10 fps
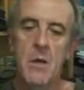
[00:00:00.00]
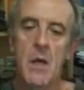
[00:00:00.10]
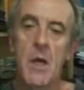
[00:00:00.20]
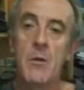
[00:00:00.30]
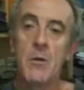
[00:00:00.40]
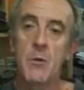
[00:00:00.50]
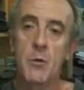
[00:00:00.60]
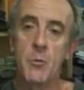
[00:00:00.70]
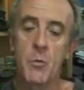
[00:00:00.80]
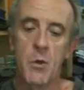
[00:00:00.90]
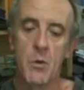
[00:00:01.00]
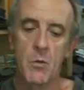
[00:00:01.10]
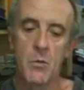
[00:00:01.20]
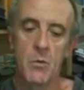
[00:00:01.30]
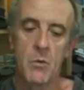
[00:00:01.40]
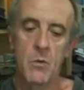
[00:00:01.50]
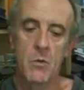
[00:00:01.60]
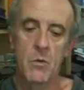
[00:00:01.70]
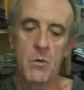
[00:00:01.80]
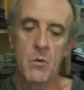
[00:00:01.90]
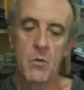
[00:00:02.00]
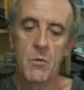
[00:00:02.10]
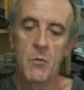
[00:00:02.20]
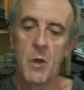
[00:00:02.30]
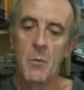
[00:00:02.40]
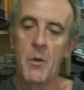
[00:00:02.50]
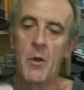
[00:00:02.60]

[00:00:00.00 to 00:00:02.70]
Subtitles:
inner tube rubber.